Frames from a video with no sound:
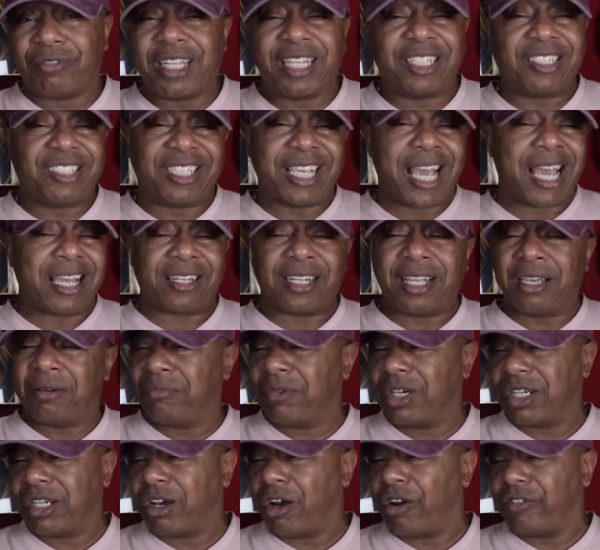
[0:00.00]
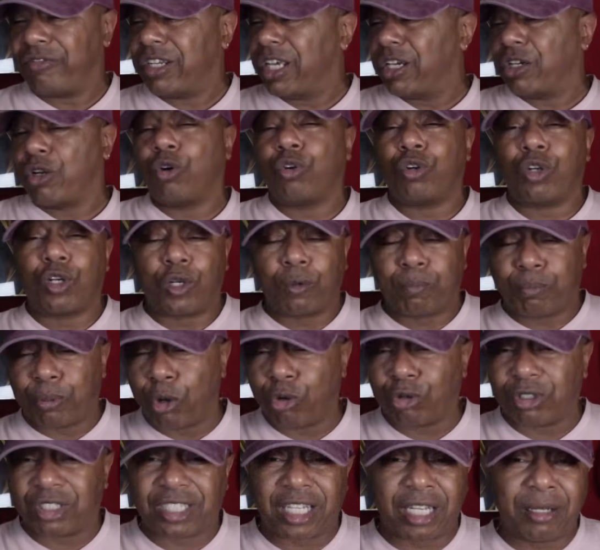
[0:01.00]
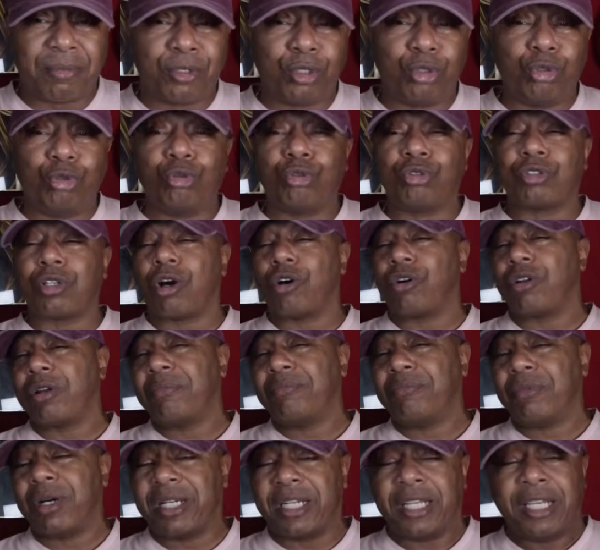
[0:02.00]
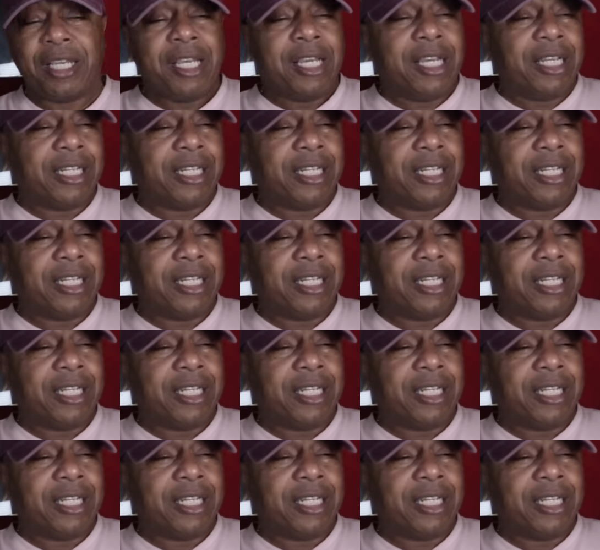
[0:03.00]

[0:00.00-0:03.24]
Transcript: They jack their money off. They go to the poker table, lose all their money.